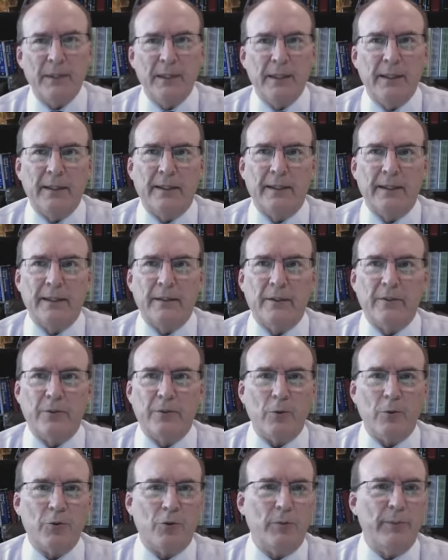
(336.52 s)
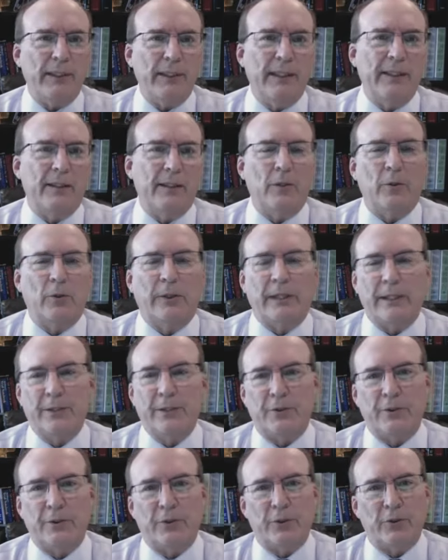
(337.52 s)
that social media
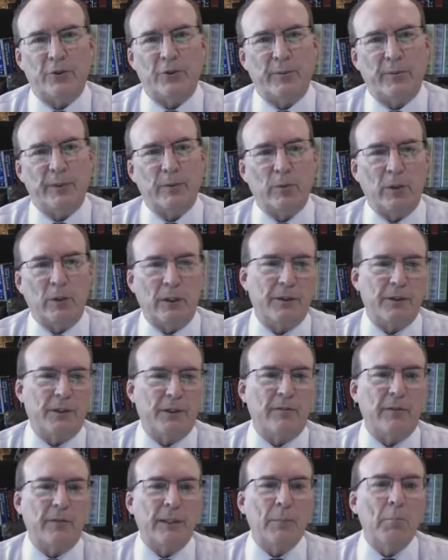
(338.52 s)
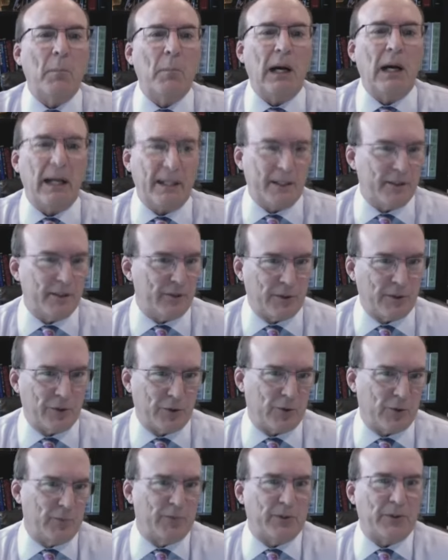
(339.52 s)
locations used to be relatively modest in
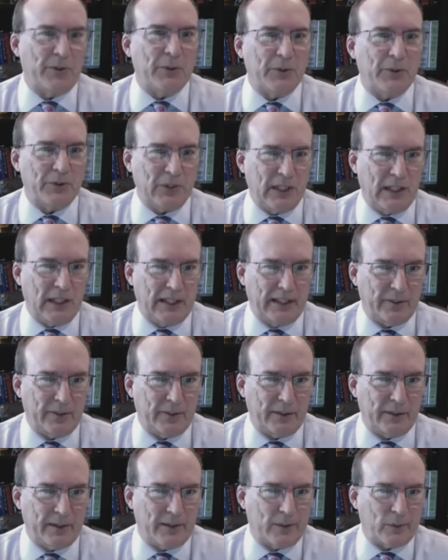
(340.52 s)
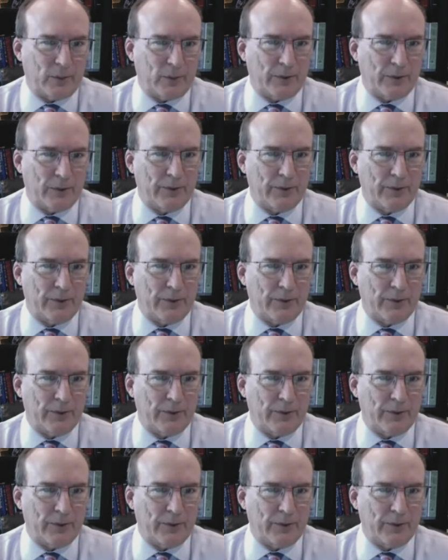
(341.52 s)
terms of their size. In other words,